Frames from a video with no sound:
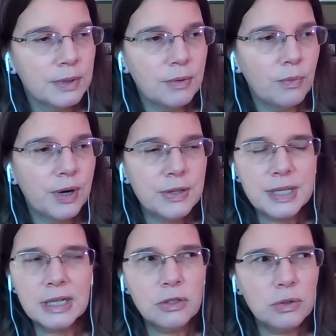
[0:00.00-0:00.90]
where is
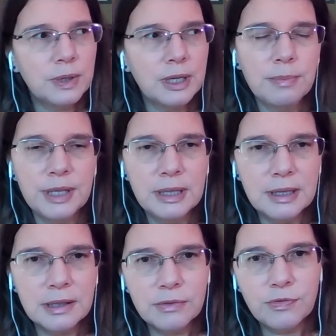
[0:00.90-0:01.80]
it I do want to be
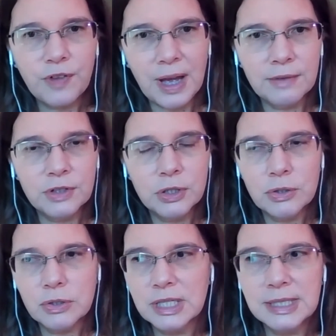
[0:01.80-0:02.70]
in 5
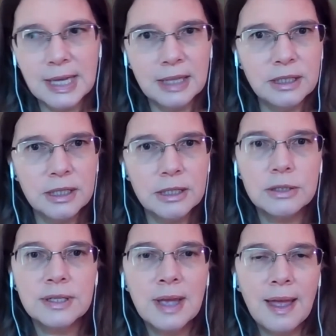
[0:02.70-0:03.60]
years, in 10
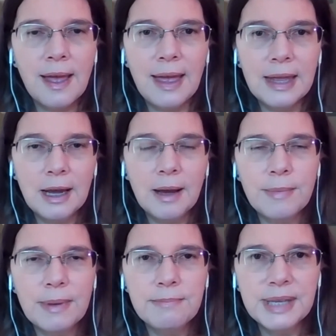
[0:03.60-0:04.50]
years,
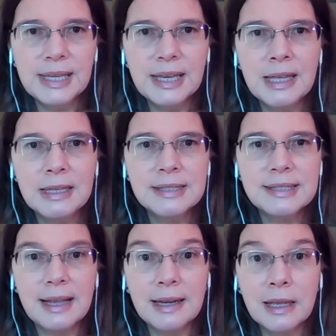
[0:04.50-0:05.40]
and begin
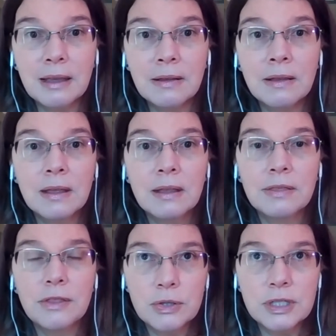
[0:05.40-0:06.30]
setting
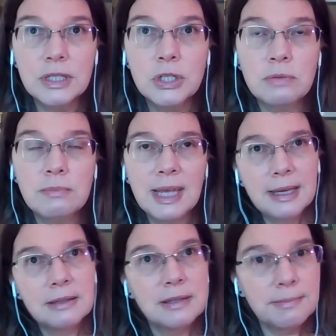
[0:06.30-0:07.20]
their decision
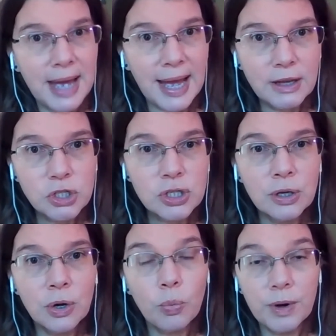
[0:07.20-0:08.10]
making to match
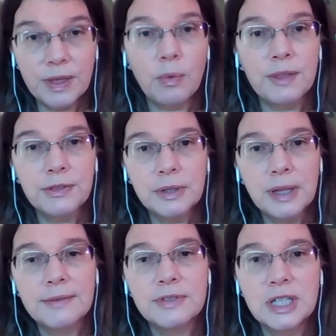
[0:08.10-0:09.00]
where they want their
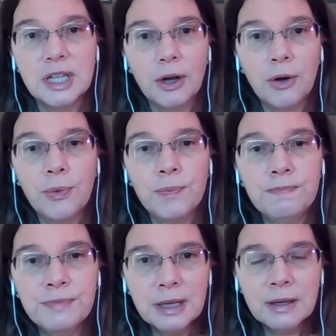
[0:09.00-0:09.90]
lives to go.
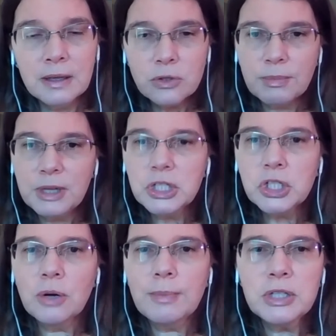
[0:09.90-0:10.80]
So I'm going to
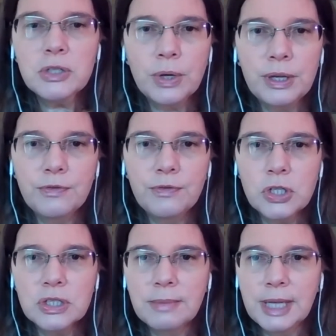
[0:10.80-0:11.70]
share my screen for
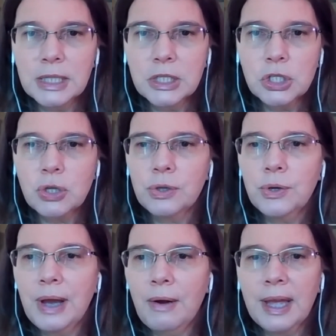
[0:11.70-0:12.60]
just a minute to show
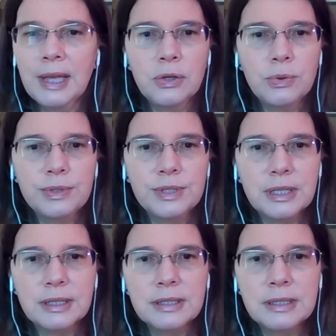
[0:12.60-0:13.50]
you how I use
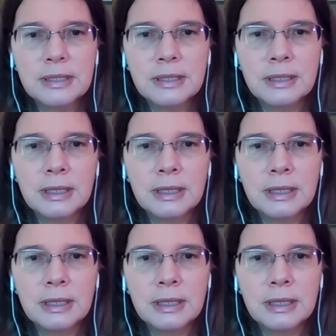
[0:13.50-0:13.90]
this.